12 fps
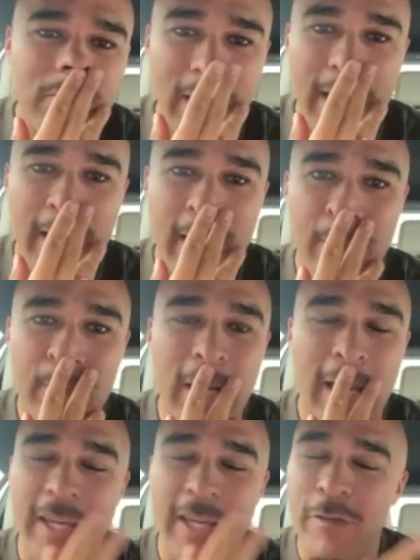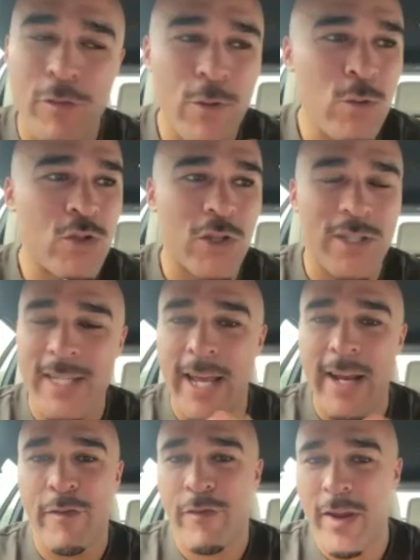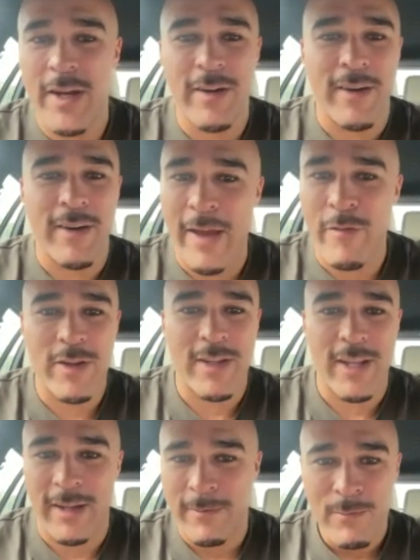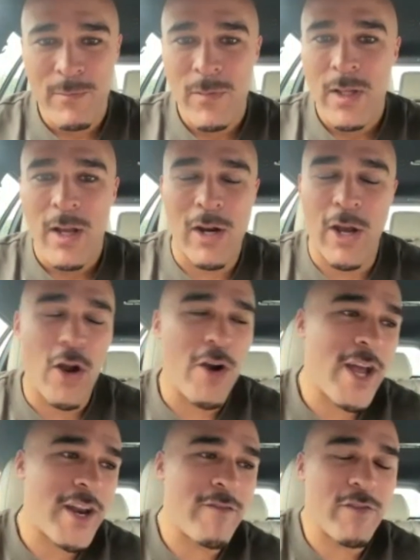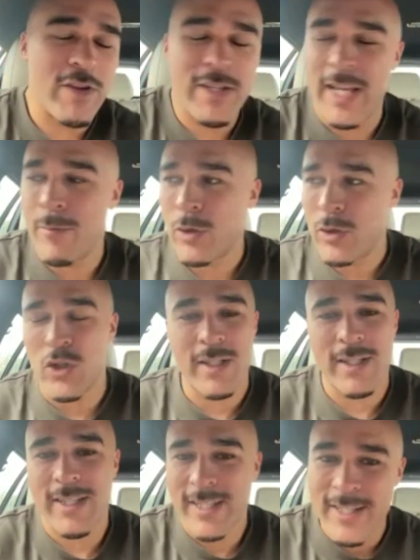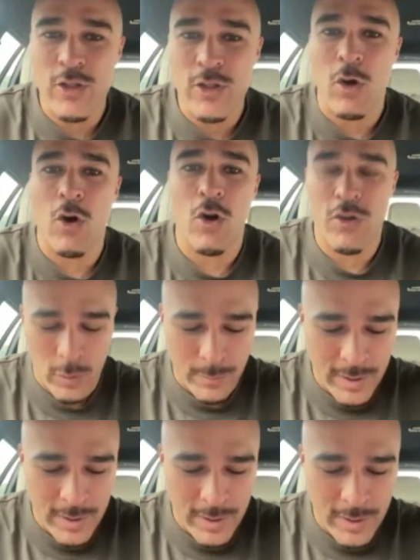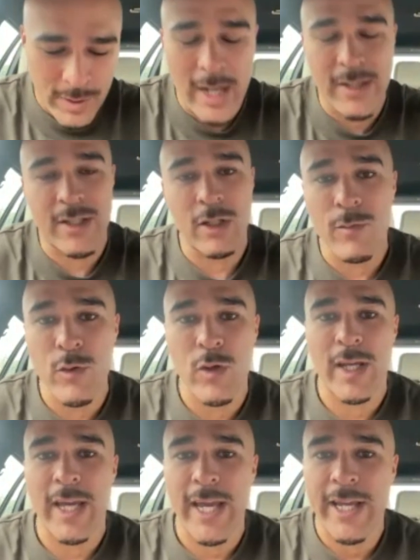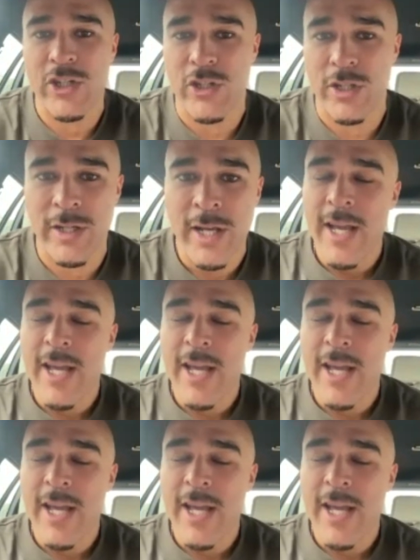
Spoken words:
Like if you just tell Finn everything, or not everything, but just talk to him, give him constant communication.